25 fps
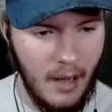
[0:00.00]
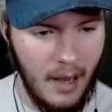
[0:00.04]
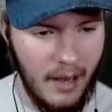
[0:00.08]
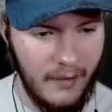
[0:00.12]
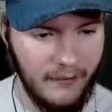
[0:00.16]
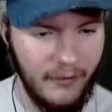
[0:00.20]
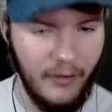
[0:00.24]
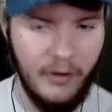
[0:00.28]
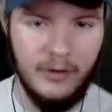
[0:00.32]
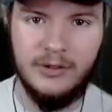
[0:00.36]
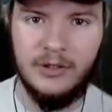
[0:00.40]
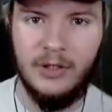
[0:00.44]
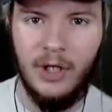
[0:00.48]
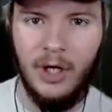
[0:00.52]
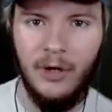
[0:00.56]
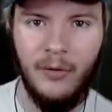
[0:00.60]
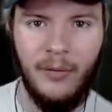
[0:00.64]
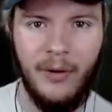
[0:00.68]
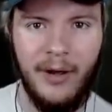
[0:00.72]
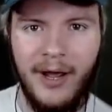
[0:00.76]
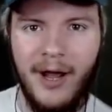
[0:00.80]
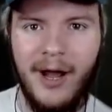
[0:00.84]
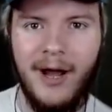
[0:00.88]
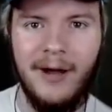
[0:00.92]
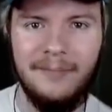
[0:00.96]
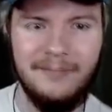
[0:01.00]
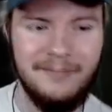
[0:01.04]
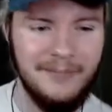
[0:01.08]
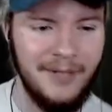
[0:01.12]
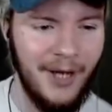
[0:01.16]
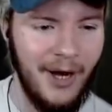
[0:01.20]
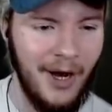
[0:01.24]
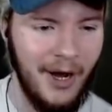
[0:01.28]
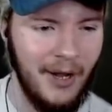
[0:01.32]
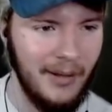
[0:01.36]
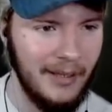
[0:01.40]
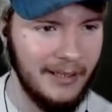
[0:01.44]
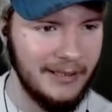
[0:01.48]
Headphones all the way up,
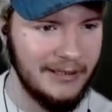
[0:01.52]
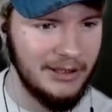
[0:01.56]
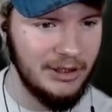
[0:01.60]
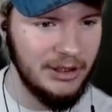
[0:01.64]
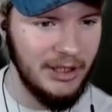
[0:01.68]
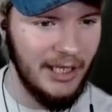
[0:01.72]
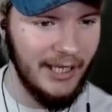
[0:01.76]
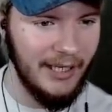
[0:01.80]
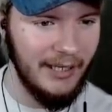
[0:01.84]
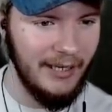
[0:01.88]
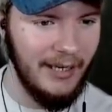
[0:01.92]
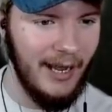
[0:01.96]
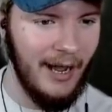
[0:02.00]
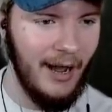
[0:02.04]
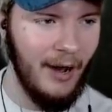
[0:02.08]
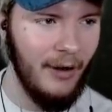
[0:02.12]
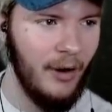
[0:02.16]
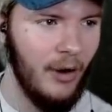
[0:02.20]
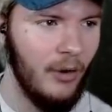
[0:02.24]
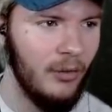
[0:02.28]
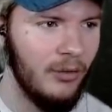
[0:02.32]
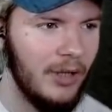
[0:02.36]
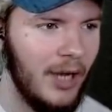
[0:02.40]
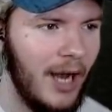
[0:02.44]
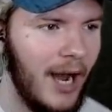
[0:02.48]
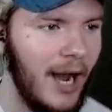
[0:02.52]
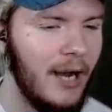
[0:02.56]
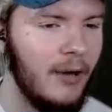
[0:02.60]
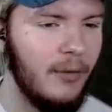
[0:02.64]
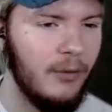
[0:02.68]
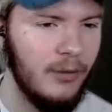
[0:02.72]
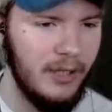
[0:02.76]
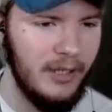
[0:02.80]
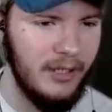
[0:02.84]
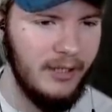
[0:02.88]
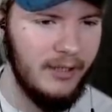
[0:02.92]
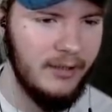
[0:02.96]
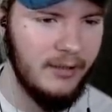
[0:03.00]
y'all. Let's check it out. Oh,
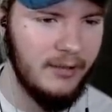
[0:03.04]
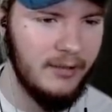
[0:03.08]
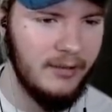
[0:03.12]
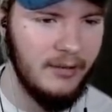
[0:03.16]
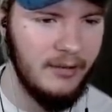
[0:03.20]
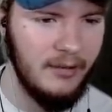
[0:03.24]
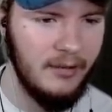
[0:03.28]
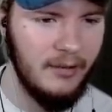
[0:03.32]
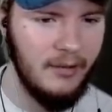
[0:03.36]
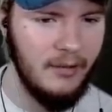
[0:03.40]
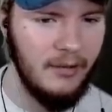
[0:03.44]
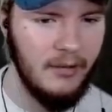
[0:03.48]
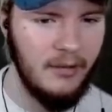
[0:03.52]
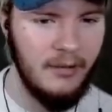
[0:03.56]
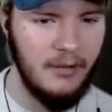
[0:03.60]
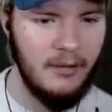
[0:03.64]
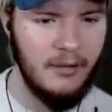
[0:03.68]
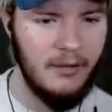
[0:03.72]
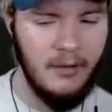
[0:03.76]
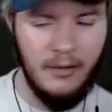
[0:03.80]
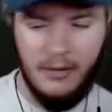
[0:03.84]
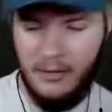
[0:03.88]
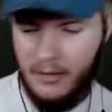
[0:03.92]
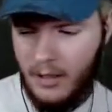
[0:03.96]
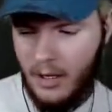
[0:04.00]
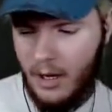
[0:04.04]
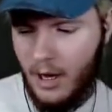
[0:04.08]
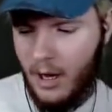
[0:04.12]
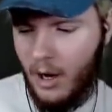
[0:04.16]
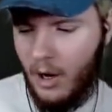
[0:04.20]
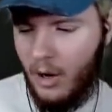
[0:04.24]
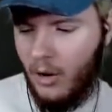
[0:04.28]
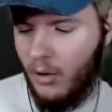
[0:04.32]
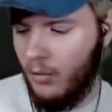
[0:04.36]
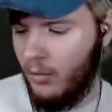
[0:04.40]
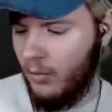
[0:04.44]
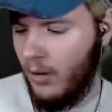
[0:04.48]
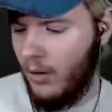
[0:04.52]
Kyrie.
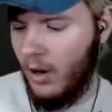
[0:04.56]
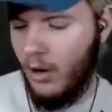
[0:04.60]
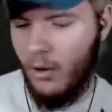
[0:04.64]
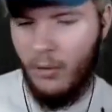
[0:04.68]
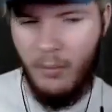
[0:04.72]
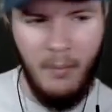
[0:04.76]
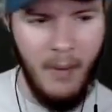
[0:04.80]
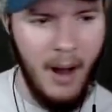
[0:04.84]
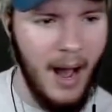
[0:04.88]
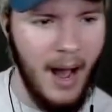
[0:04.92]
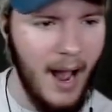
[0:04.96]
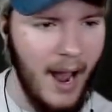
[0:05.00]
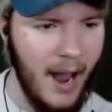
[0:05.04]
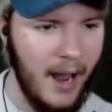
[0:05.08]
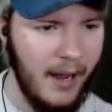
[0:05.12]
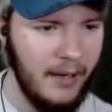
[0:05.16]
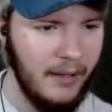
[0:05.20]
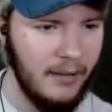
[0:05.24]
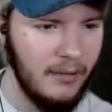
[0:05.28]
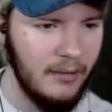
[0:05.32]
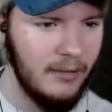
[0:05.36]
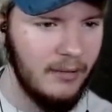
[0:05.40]
Oh, oh my.